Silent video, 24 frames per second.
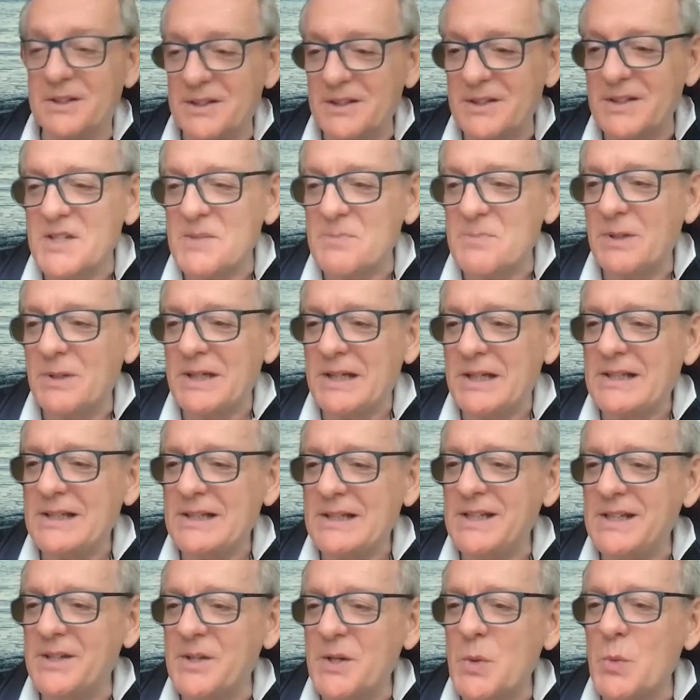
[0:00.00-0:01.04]
it's pretty
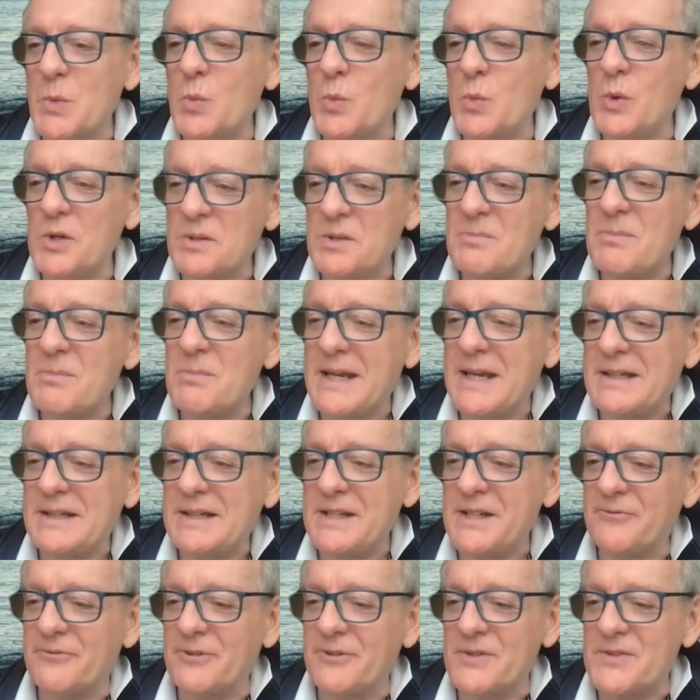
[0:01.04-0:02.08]
clear that it wouldn't make any
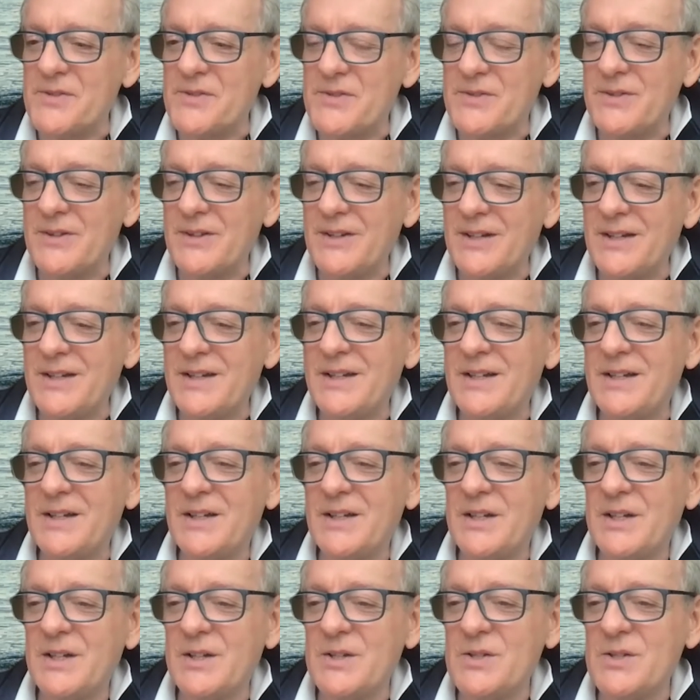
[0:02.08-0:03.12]
difference
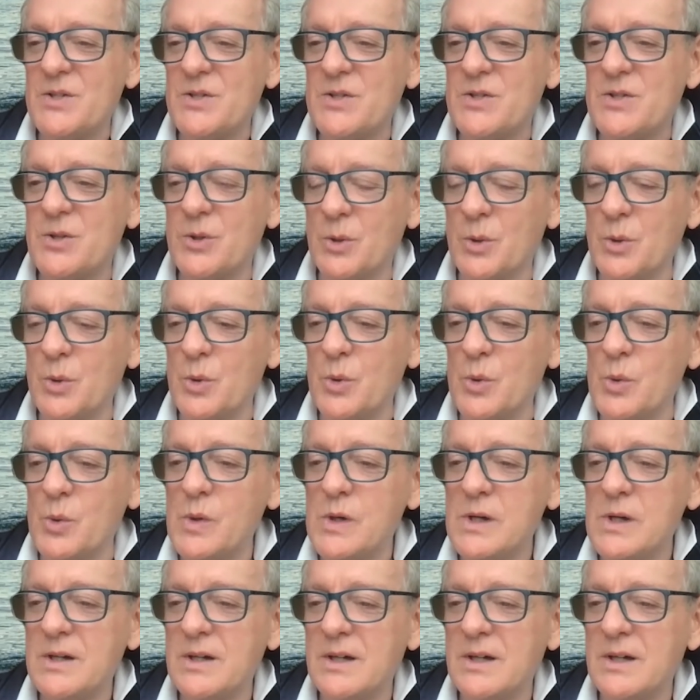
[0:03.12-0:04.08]
to